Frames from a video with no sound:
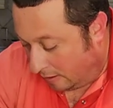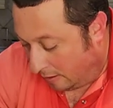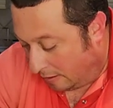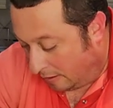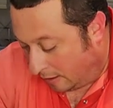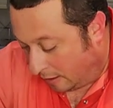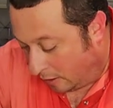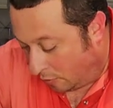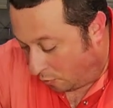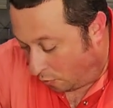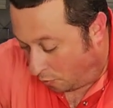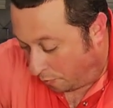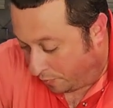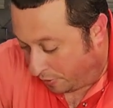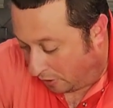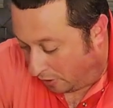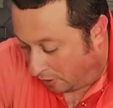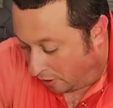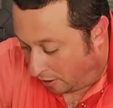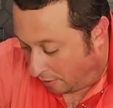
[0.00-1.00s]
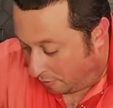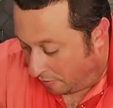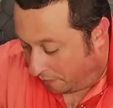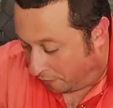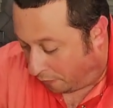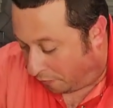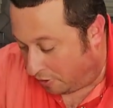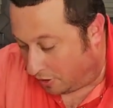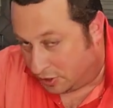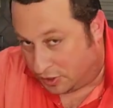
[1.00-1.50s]
And it won't be long
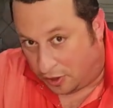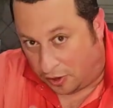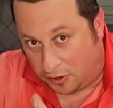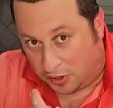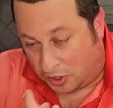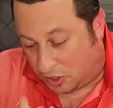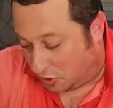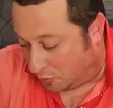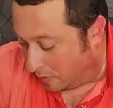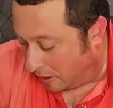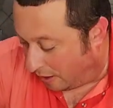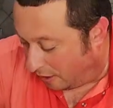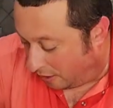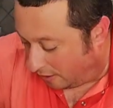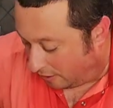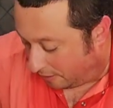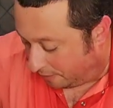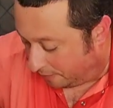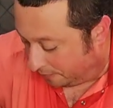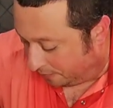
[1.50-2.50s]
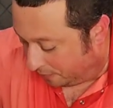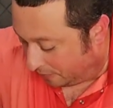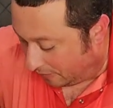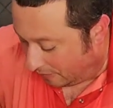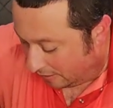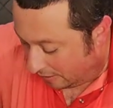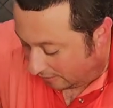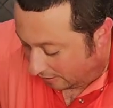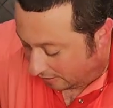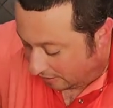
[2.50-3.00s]
before you start to smell
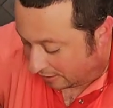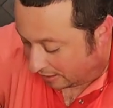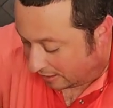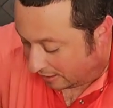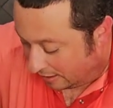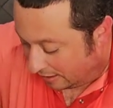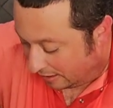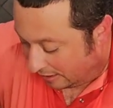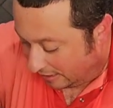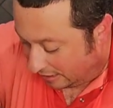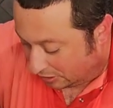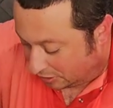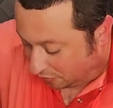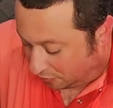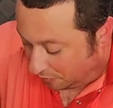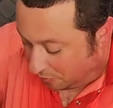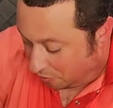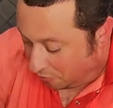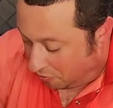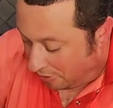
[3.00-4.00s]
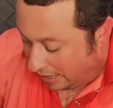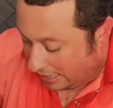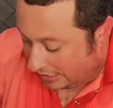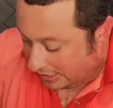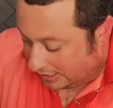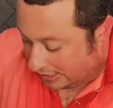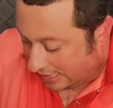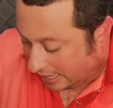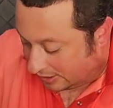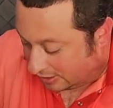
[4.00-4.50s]
the nuttiness from the
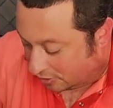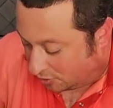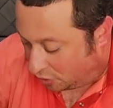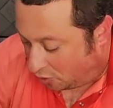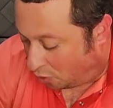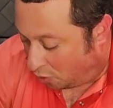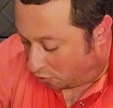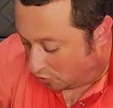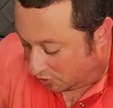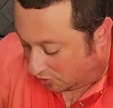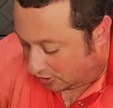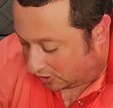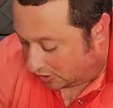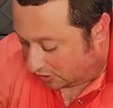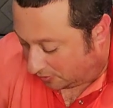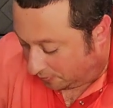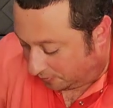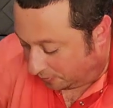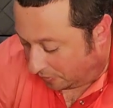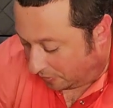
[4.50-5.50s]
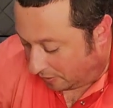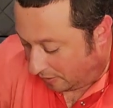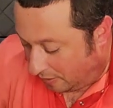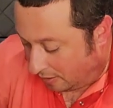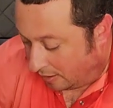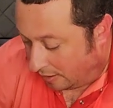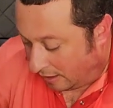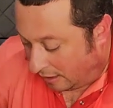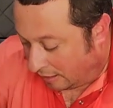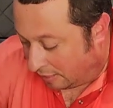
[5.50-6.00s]
rice as it toasts
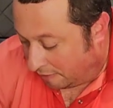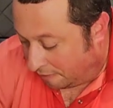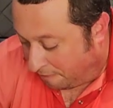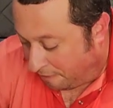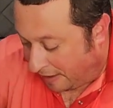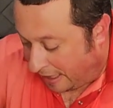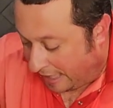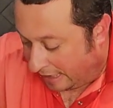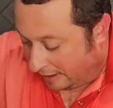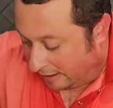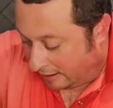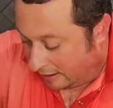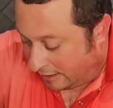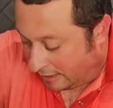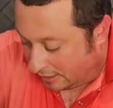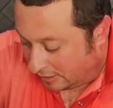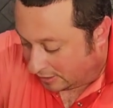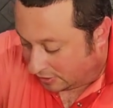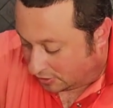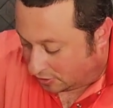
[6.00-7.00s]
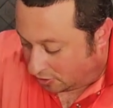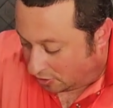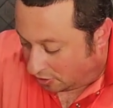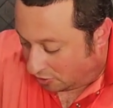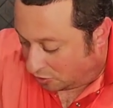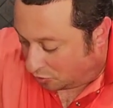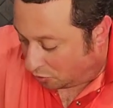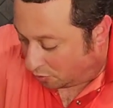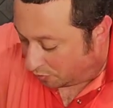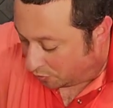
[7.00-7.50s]
in the fat and as it starts
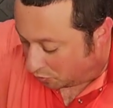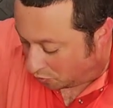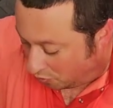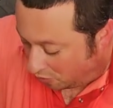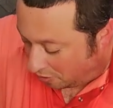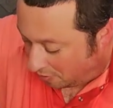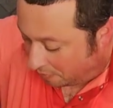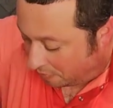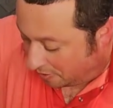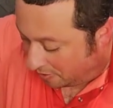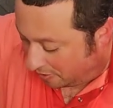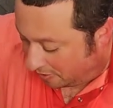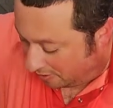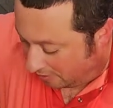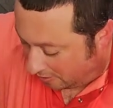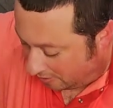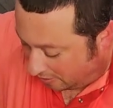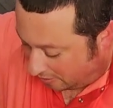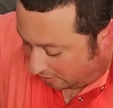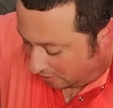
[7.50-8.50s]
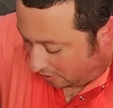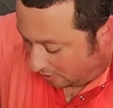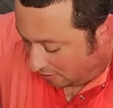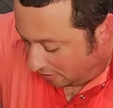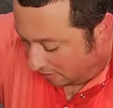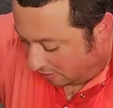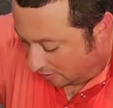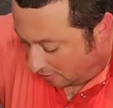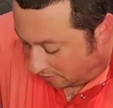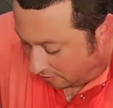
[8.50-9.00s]
to absorb
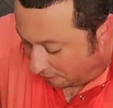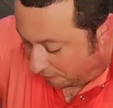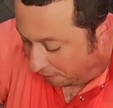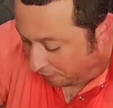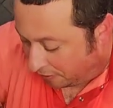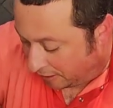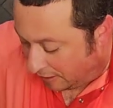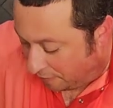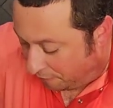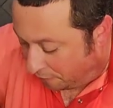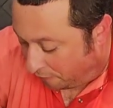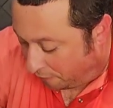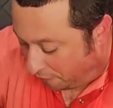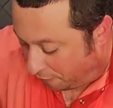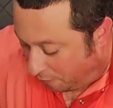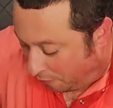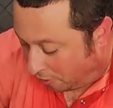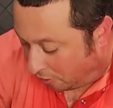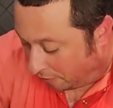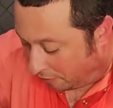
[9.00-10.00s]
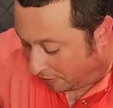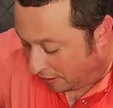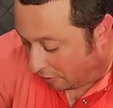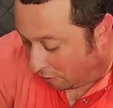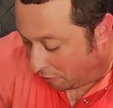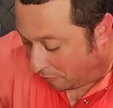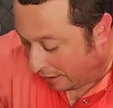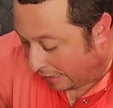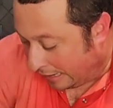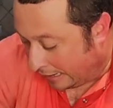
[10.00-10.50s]
the flavor from all of the
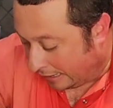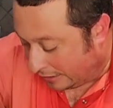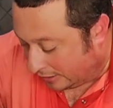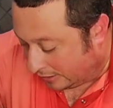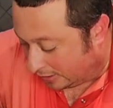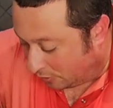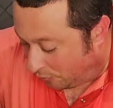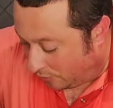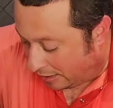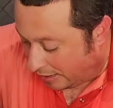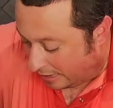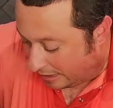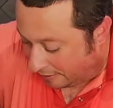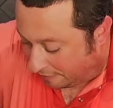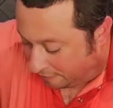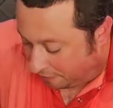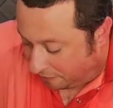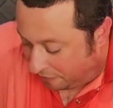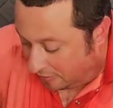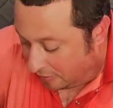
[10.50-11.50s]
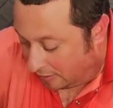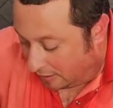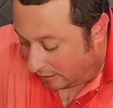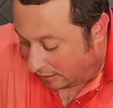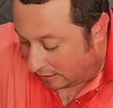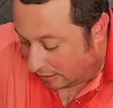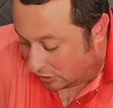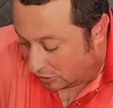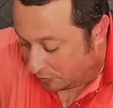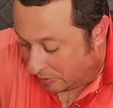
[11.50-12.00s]
aromatics that we have in
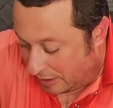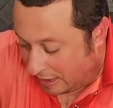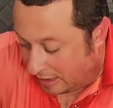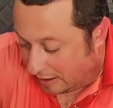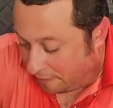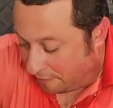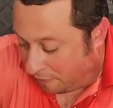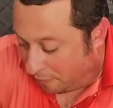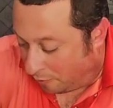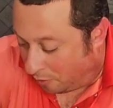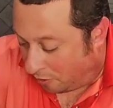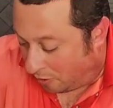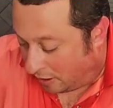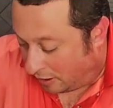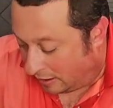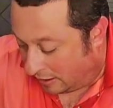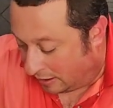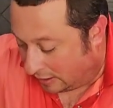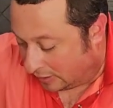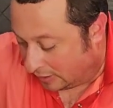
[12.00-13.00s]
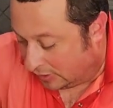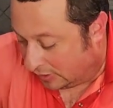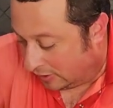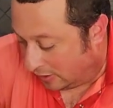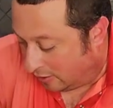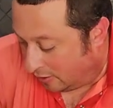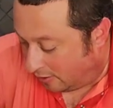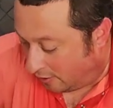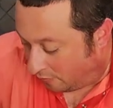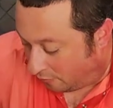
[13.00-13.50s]
this pan, from our onions,
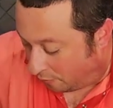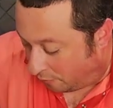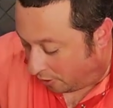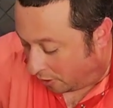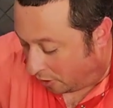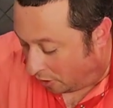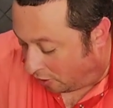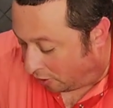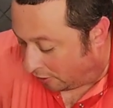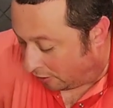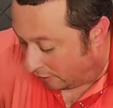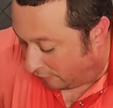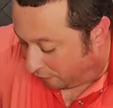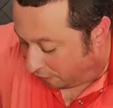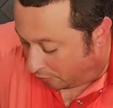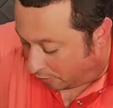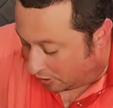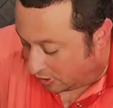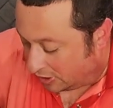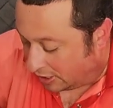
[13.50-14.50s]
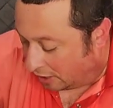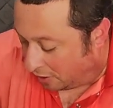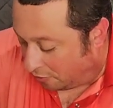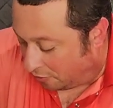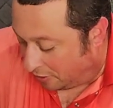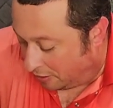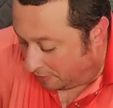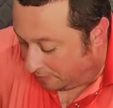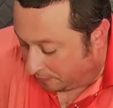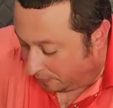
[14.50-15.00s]
from our garlic, from our
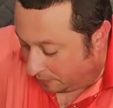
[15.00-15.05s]
celery,